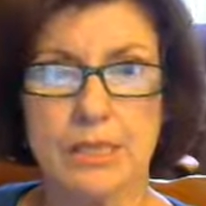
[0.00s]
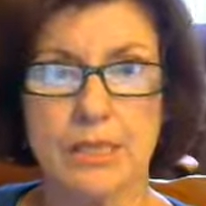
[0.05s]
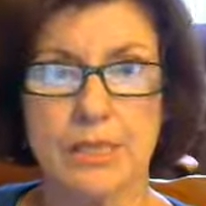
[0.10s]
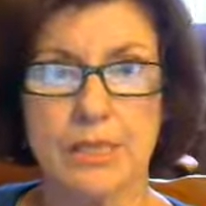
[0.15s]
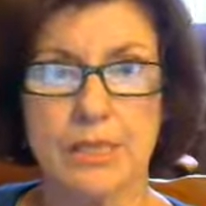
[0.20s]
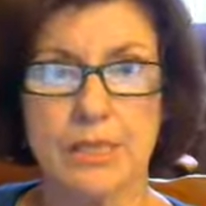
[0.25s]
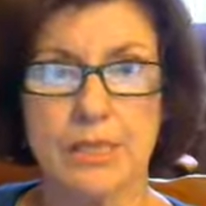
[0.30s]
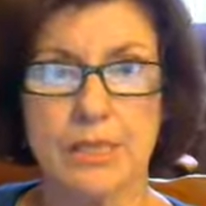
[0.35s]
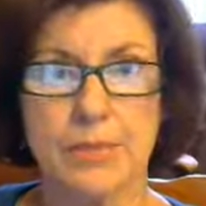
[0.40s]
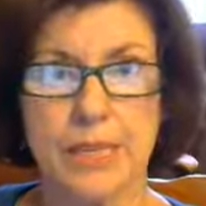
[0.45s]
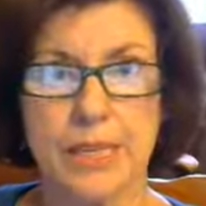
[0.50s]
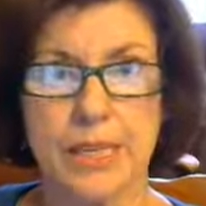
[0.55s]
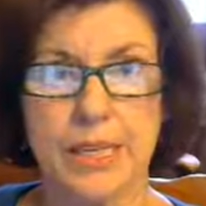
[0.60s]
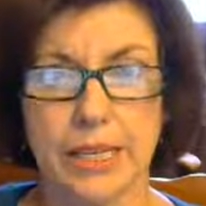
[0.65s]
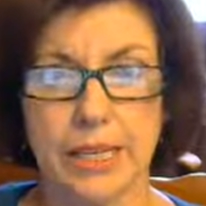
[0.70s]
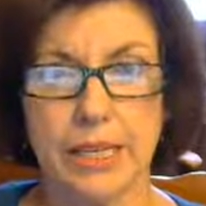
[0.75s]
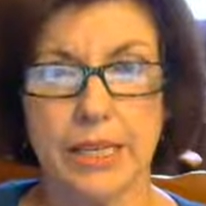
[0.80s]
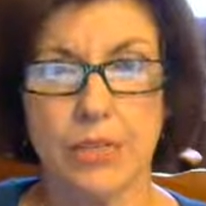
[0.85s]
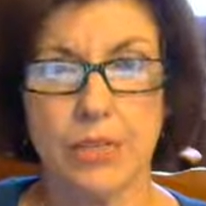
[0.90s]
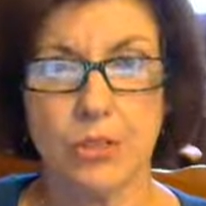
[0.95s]
an
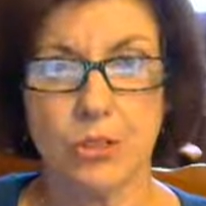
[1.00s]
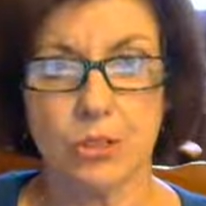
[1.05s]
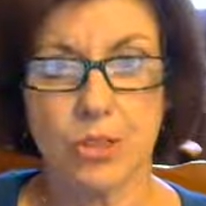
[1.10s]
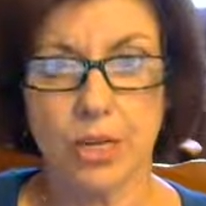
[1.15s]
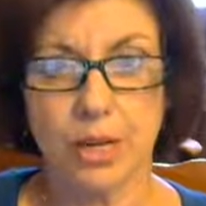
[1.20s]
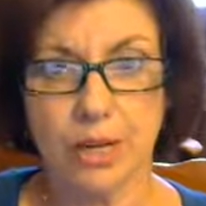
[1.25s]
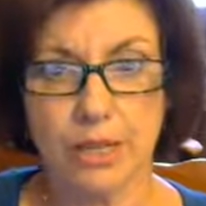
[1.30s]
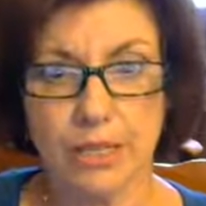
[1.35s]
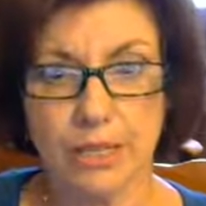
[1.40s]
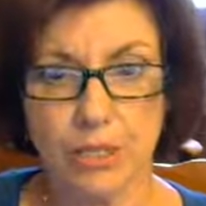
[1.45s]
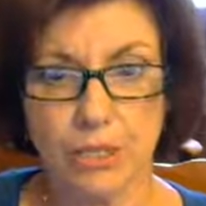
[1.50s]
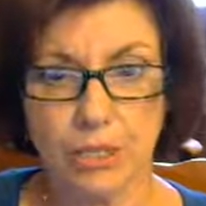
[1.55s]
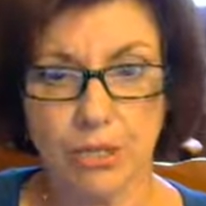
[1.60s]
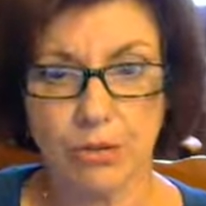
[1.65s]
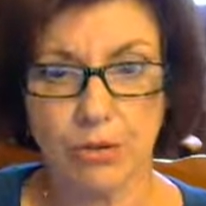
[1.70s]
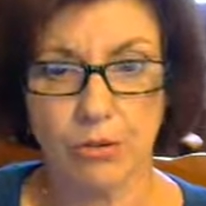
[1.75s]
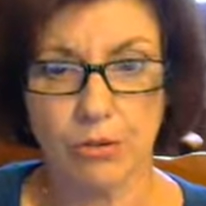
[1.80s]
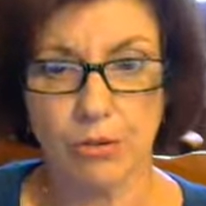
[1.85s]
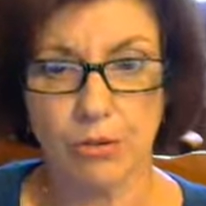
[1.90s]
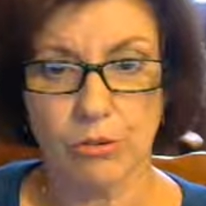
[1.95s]
80 or
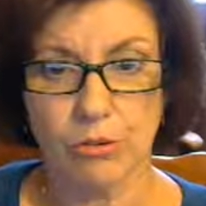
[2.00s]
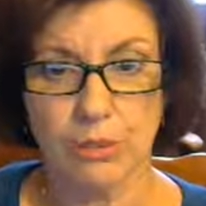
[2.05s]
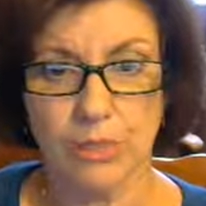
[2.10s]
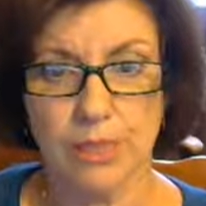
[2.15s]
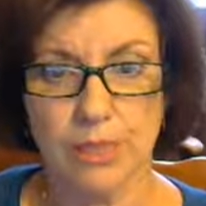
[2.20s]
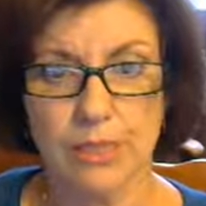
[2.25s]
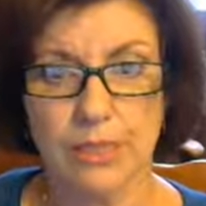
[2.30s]
90-year-old